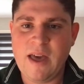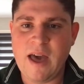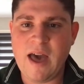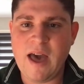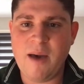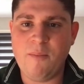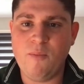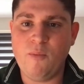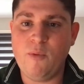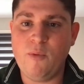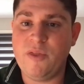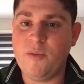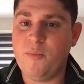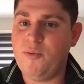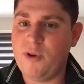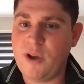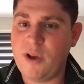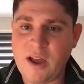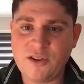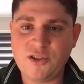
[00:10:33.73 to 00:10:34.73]
um, with the
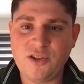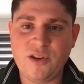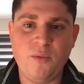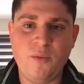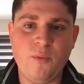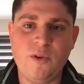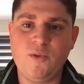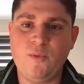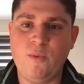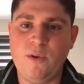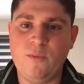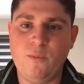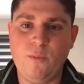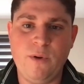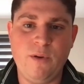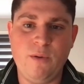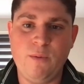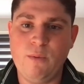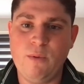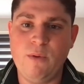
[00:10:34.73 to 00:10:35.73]
production, which we,
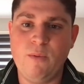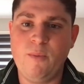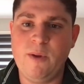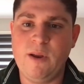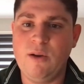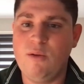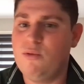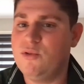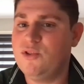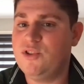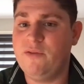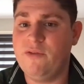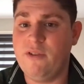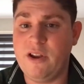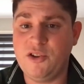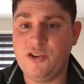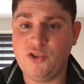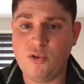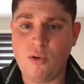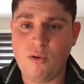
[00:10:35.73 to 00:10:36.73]
we will be launching
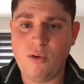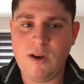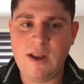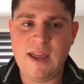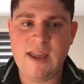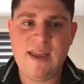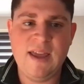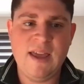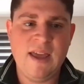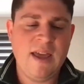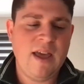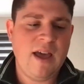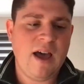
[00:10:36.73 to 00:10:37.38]
very shortly.